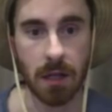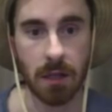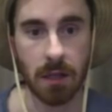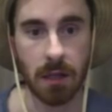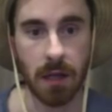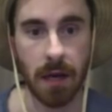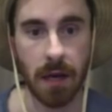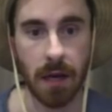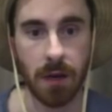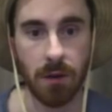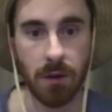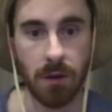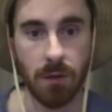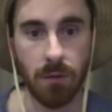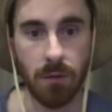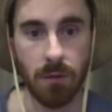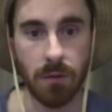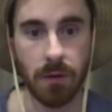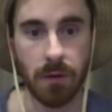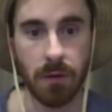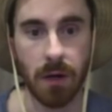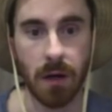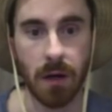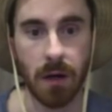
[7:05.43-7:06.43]

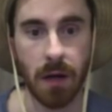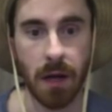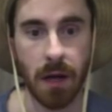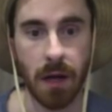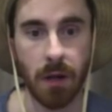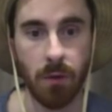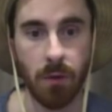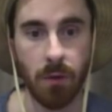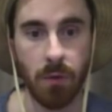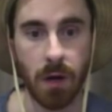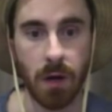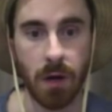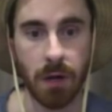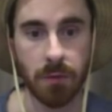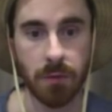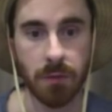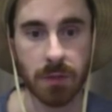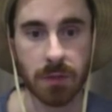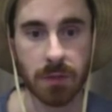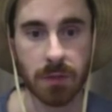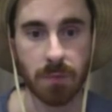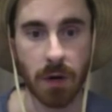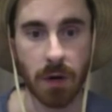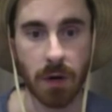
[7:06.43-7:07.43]
L1 with
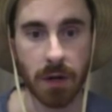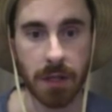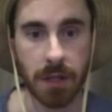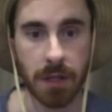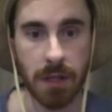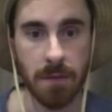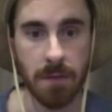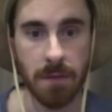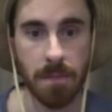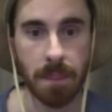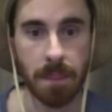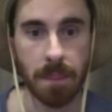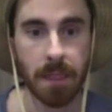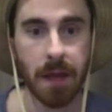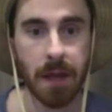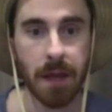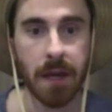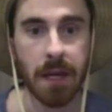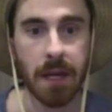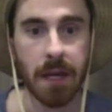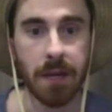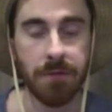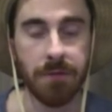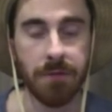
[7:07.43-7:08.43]
Sparky,
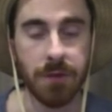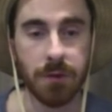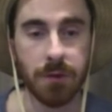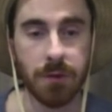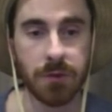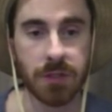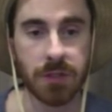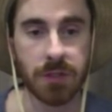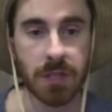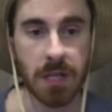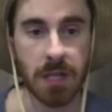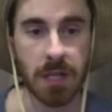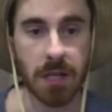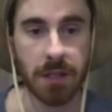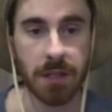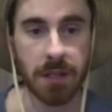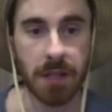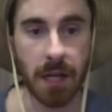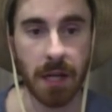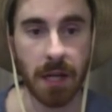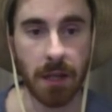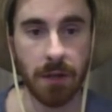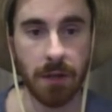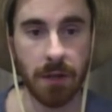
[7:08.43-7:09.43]
if you see a
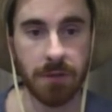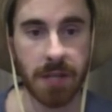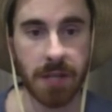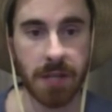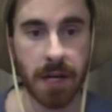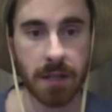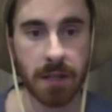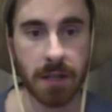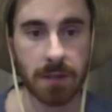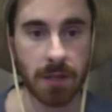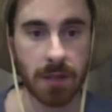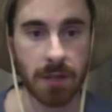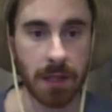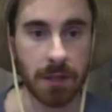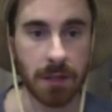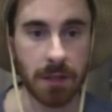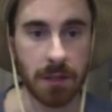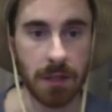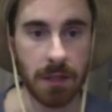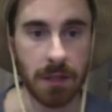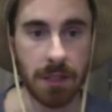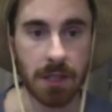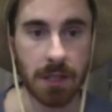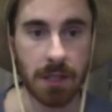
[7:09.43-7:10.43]
yellow dex, like
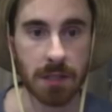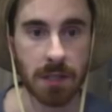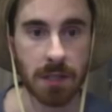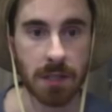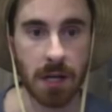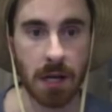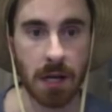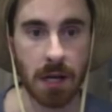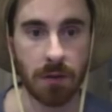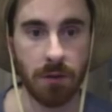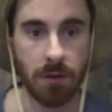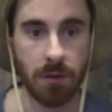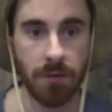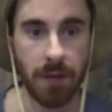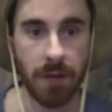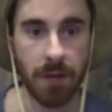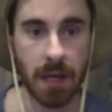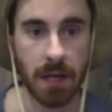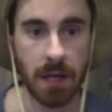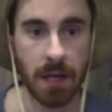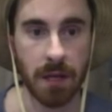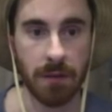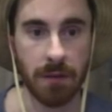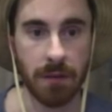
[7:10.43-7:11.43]
he doesn't auto
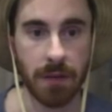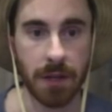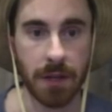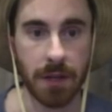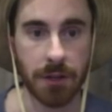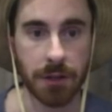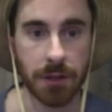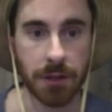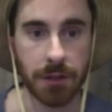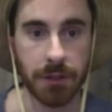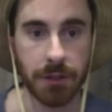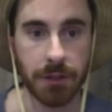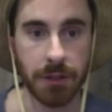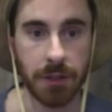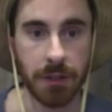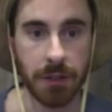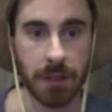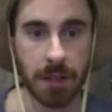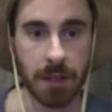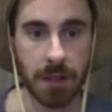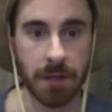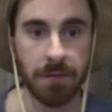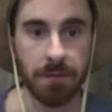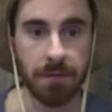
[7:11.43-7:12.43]
evade it, then you're good.
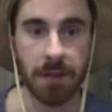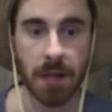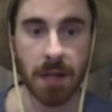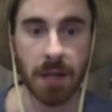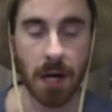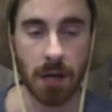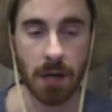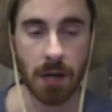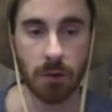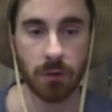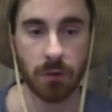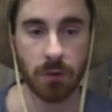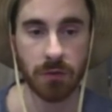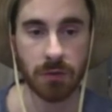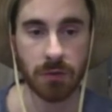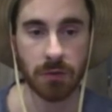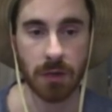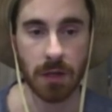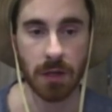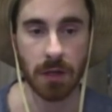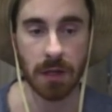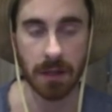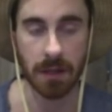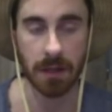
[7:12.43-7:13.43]
If he auto
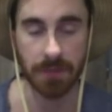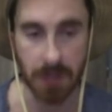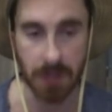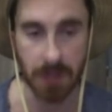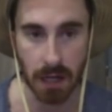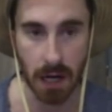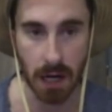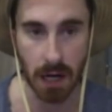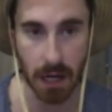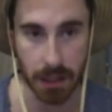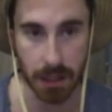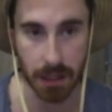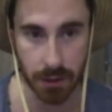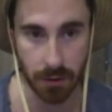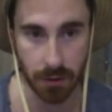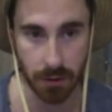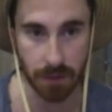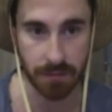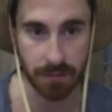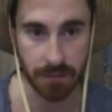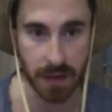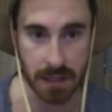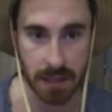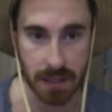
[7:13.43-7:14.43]

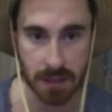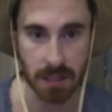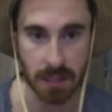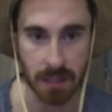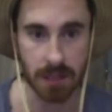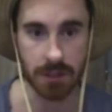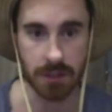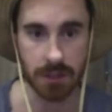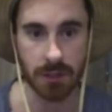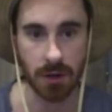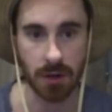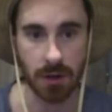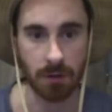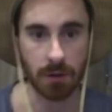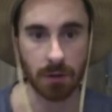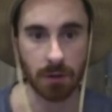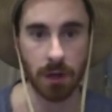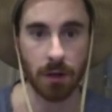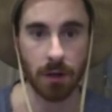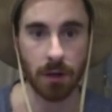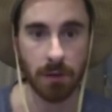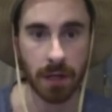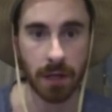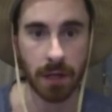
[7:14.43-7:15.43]
evades it, don't
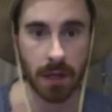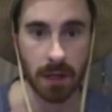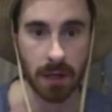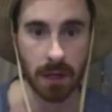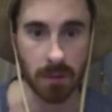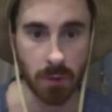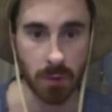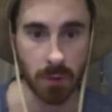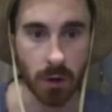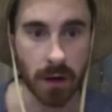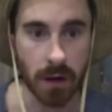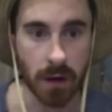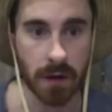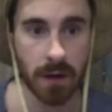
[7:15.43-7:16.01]
go in anymore.